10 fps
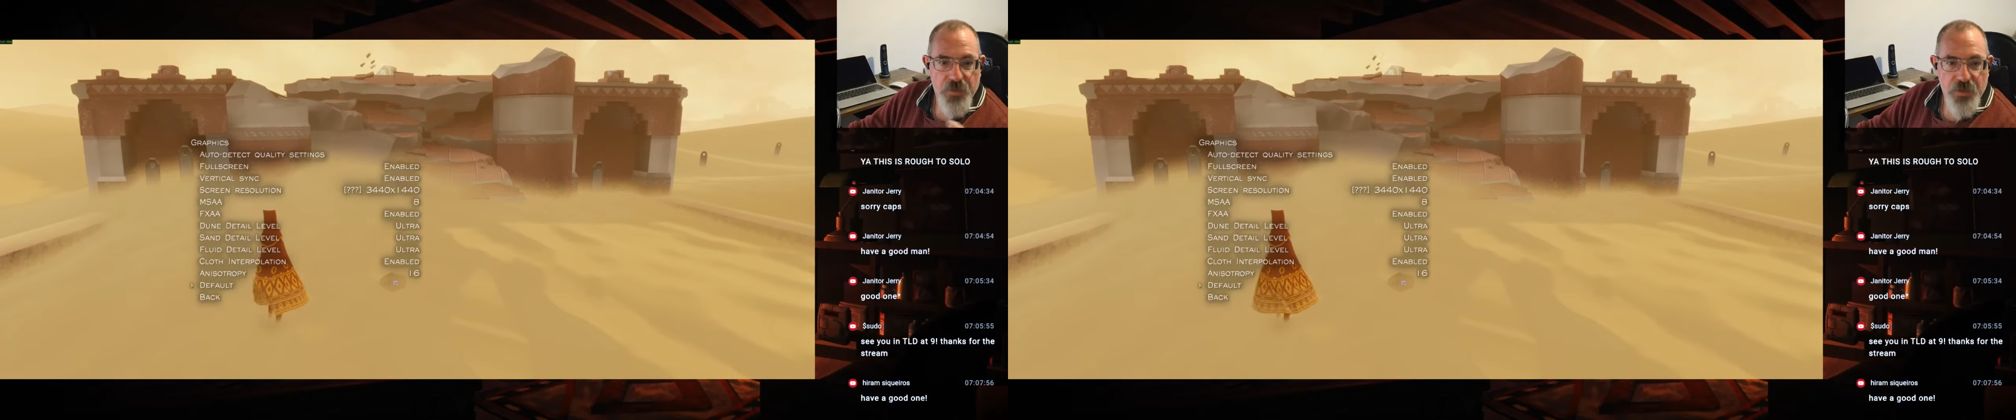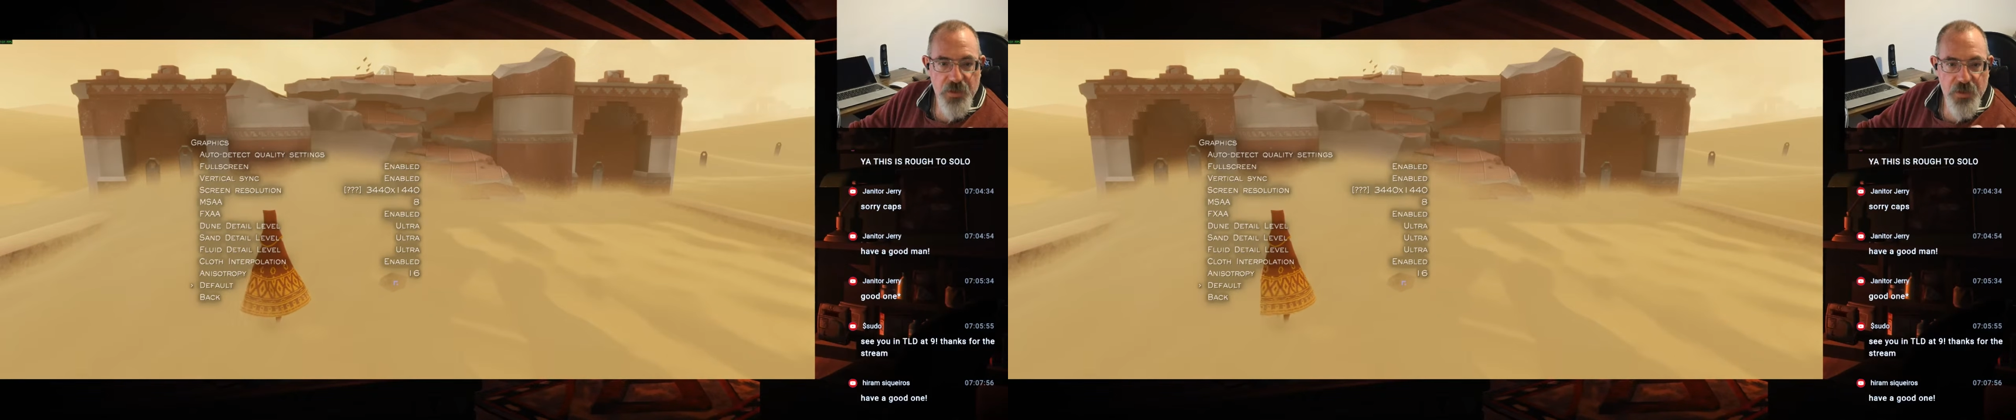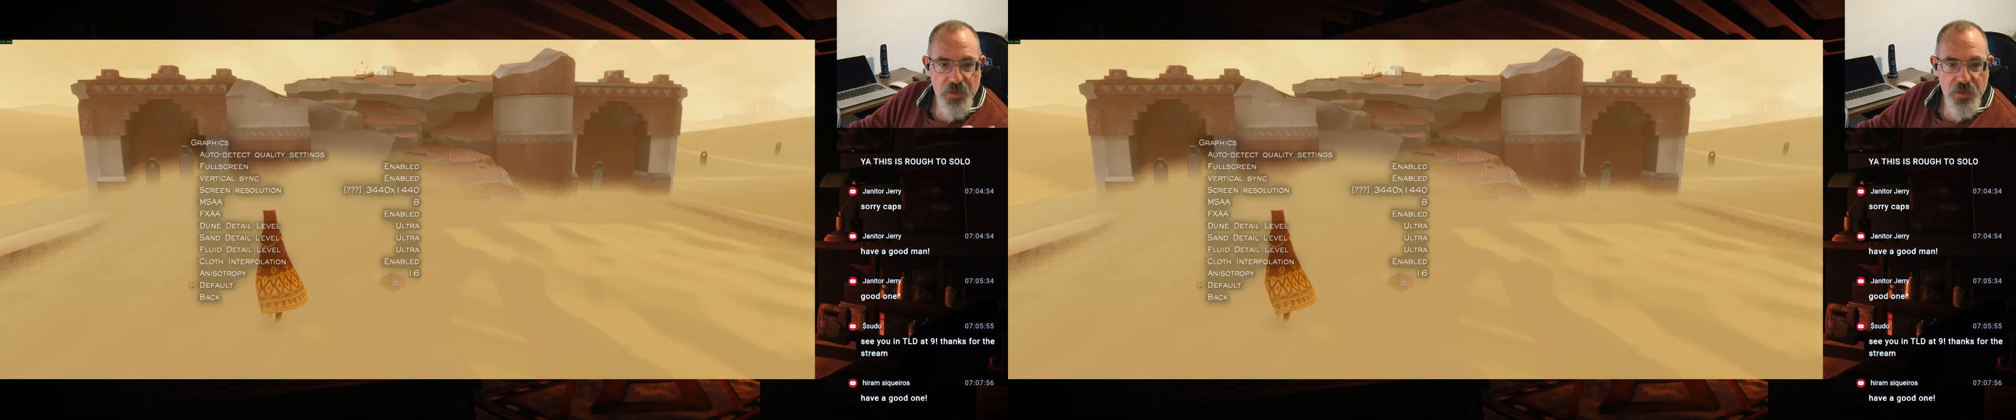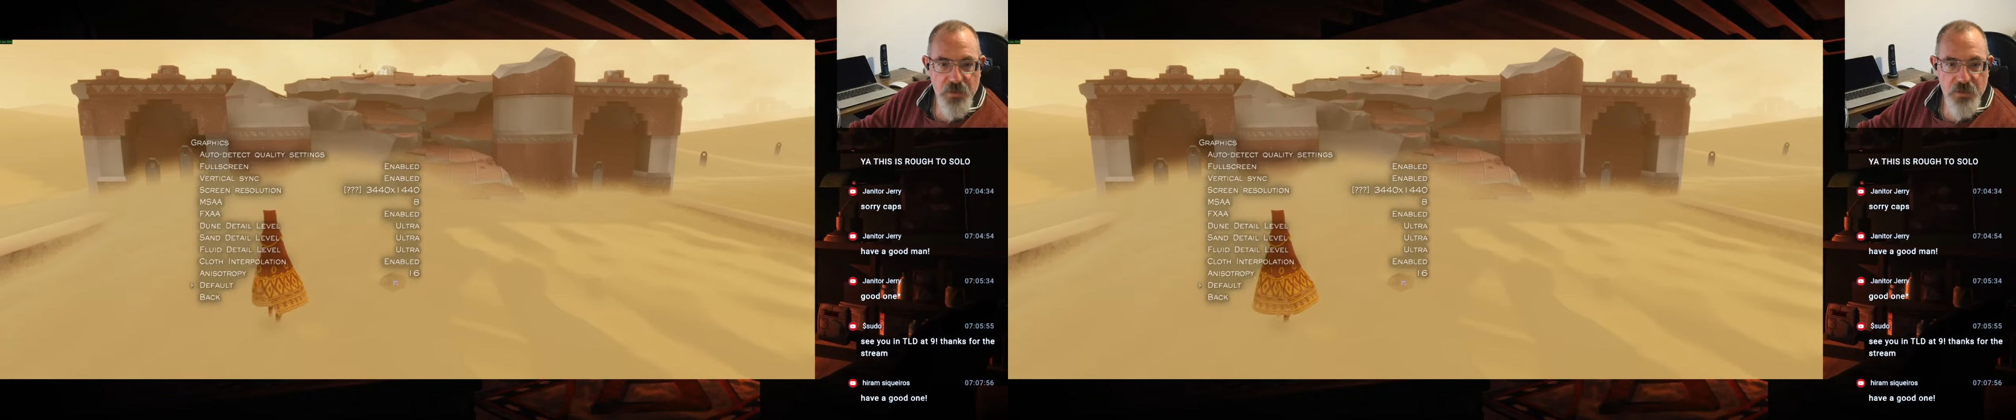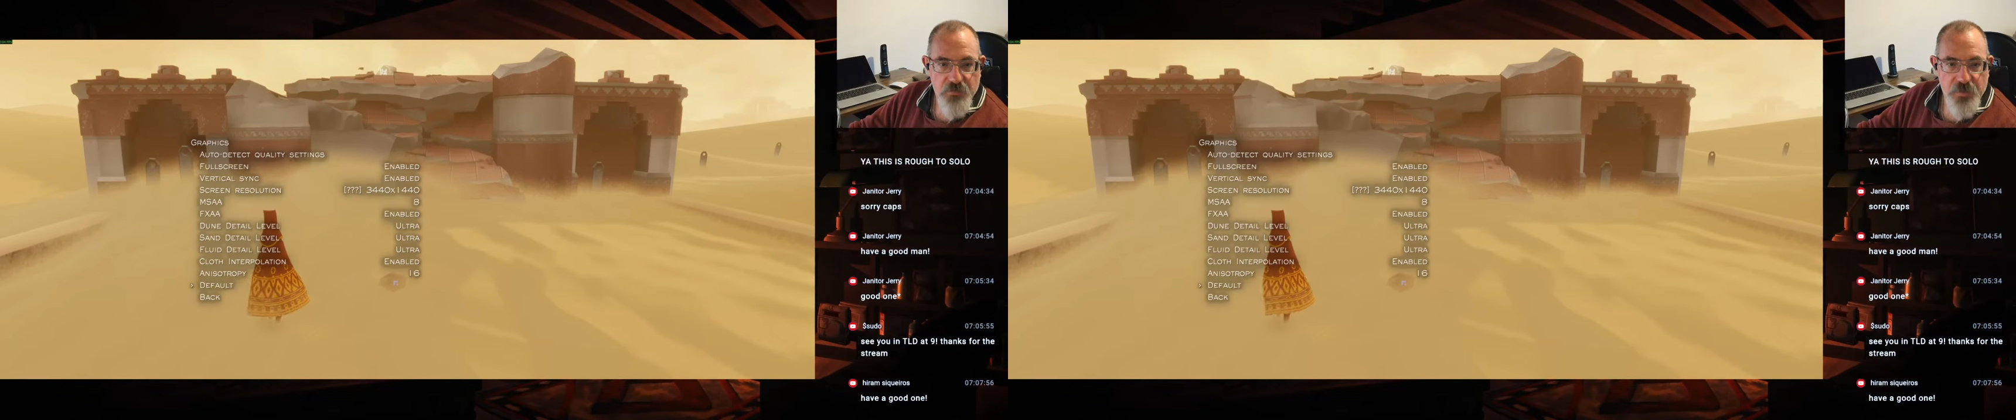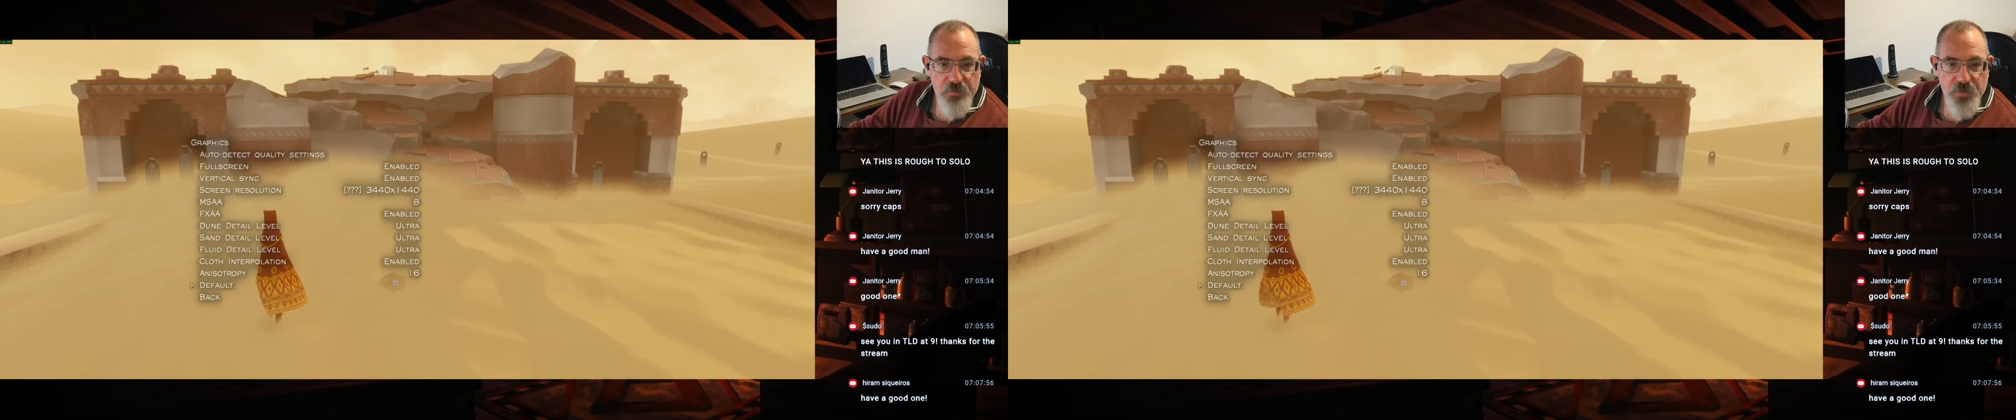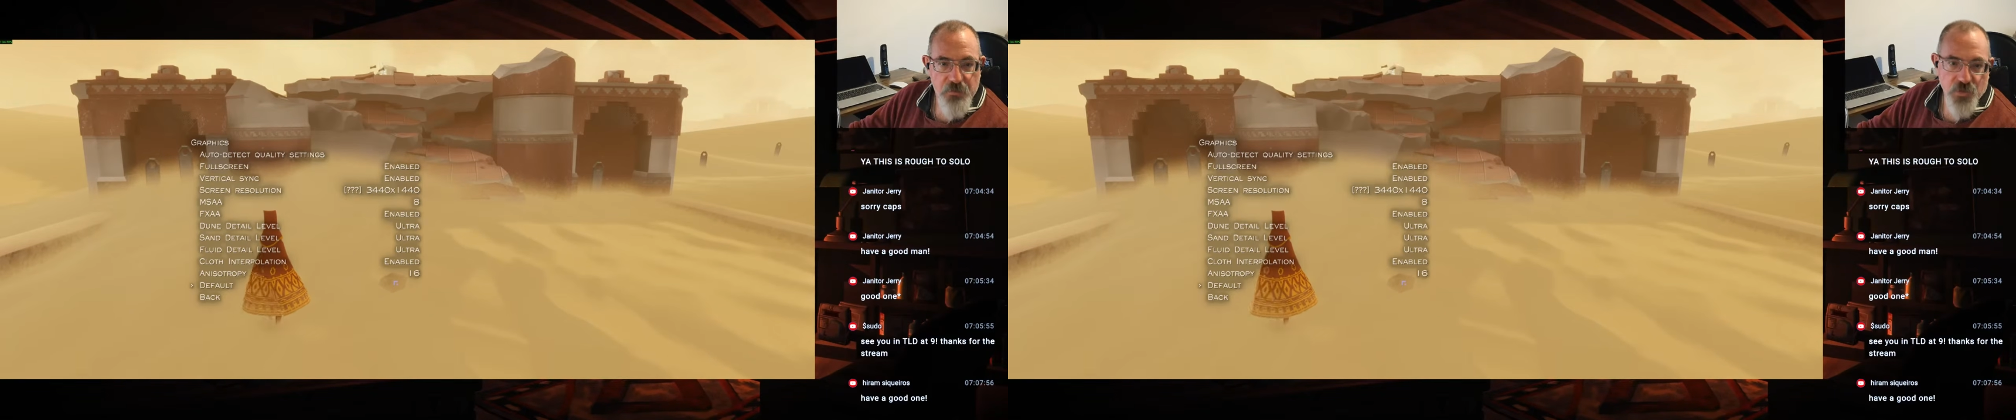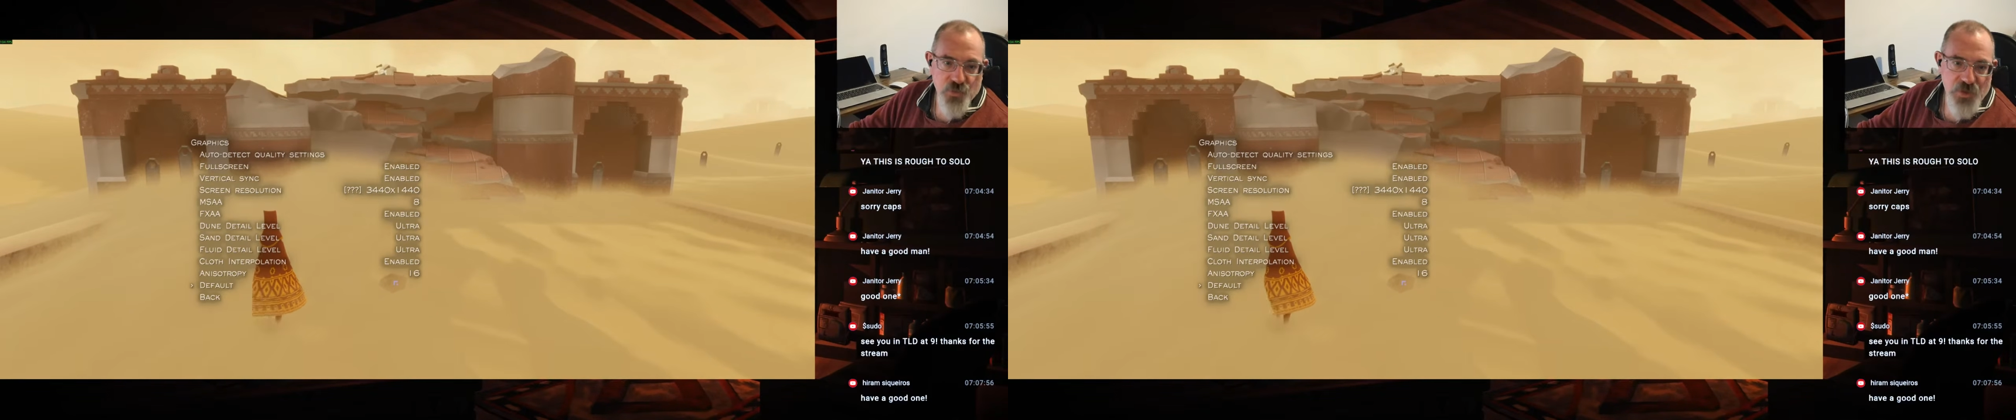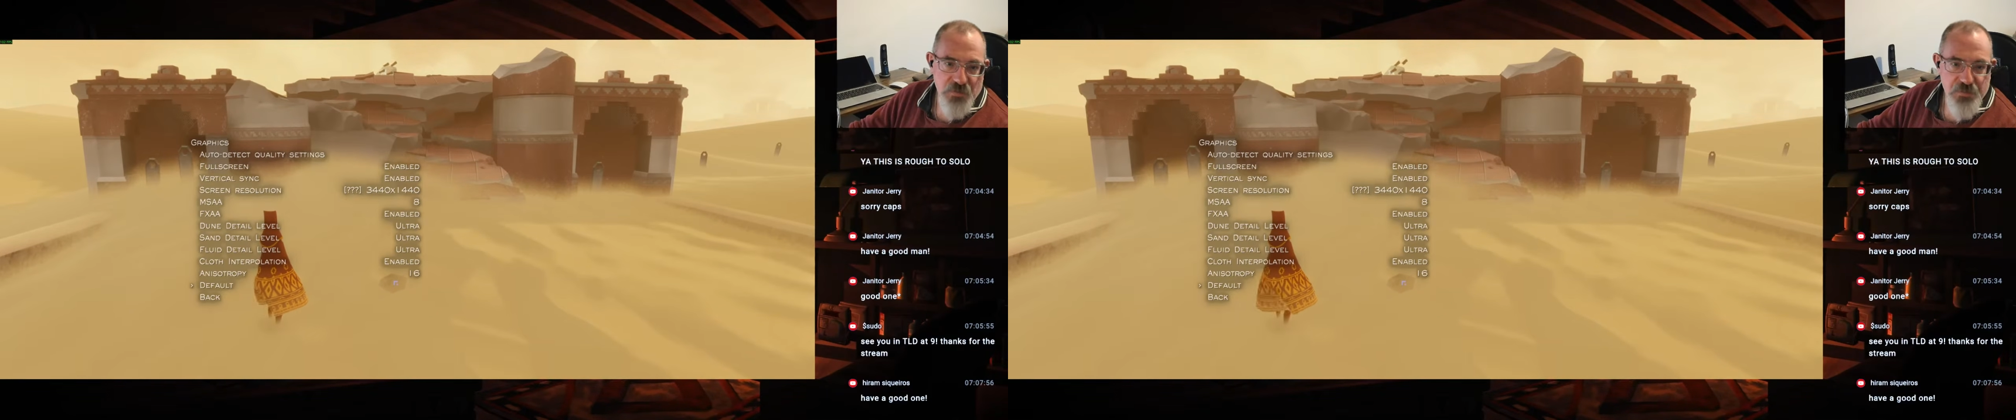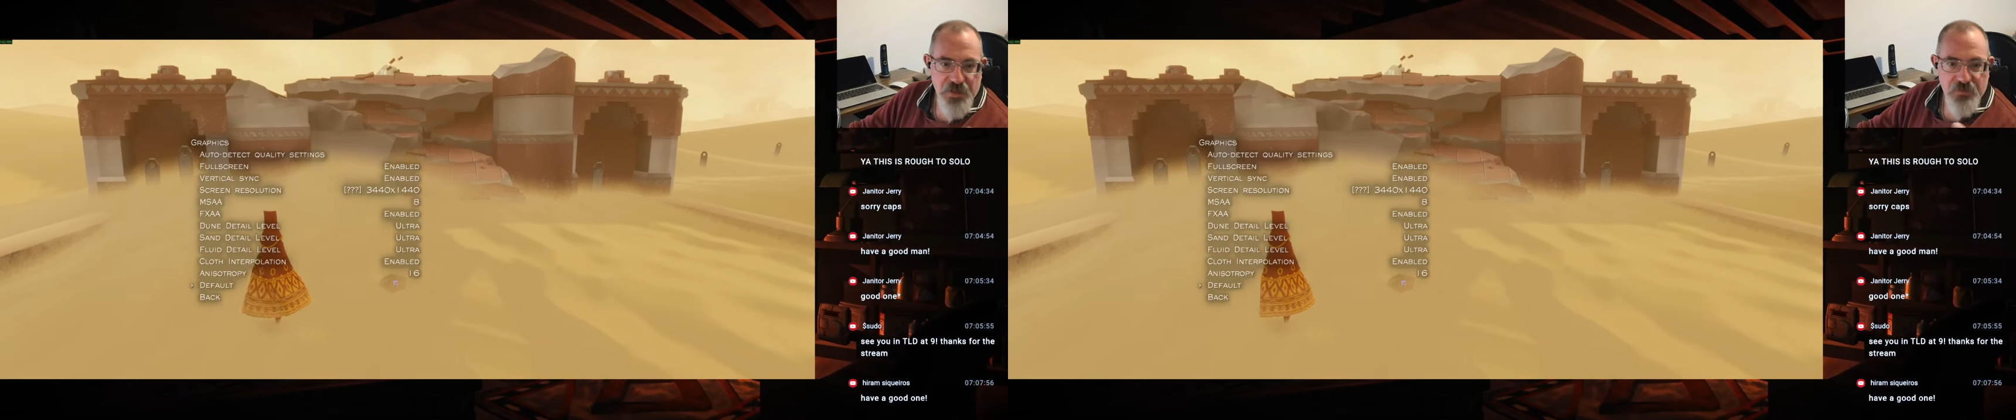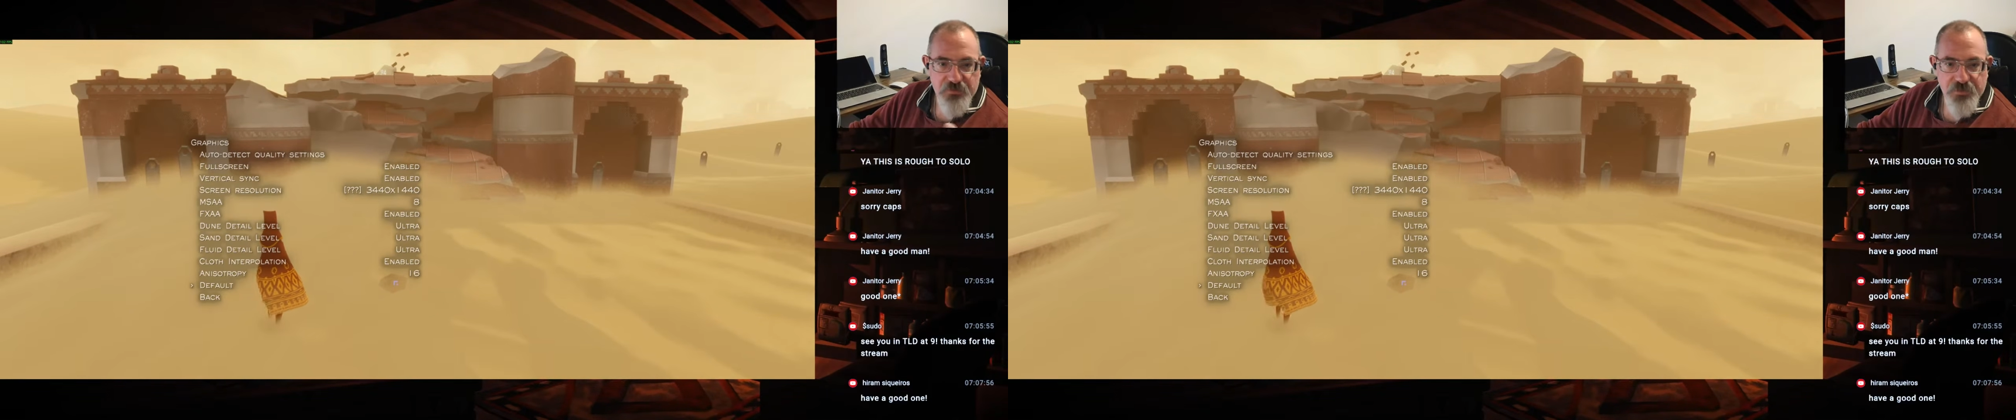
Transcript: It is flipping between about